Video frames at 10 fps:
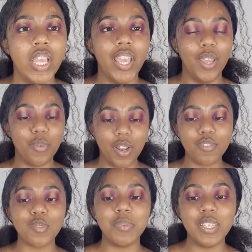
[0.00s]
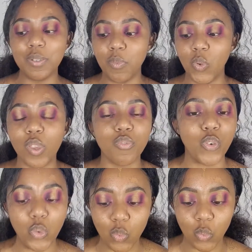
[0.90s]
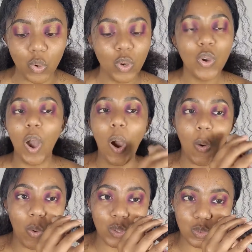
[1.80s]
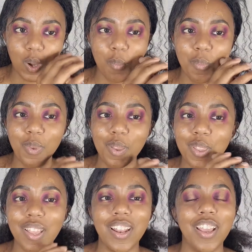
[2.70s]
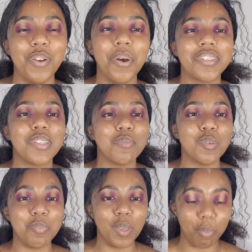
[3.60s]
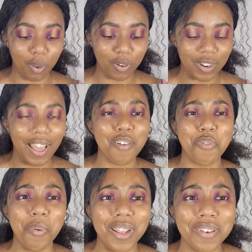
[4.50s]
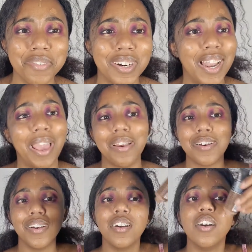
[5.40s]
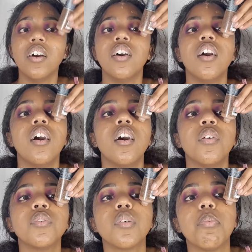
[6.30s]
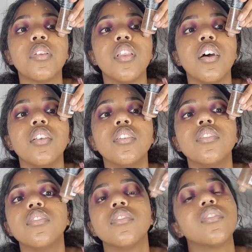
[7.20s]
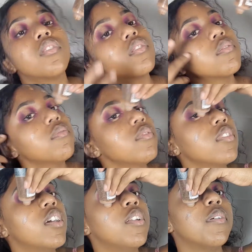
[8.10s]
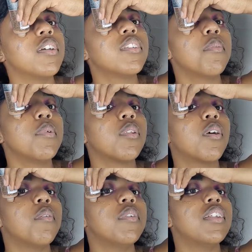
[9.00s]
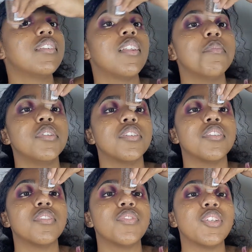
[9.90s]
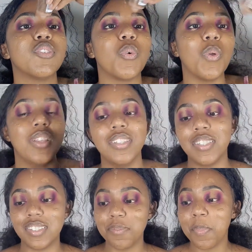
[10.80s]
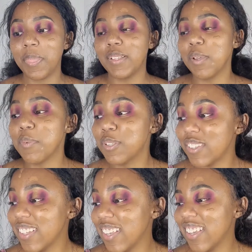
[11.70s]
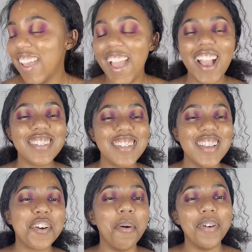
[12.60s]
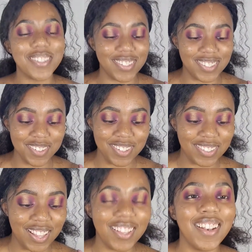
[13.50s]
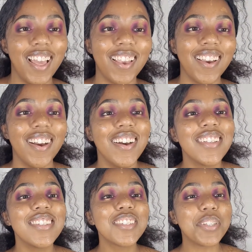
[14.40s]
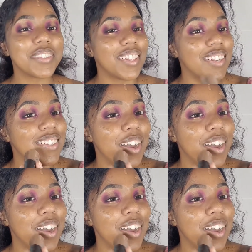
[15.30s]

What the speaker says: it would have to be him looking for you. Our guys will come again and ask him to be a part of your life or whatever. Like, I don't support that. Anyway, tell me in the comments. Let me just finish all this. Tell me what you think. Actually, go watch the series and then like, see in the comments.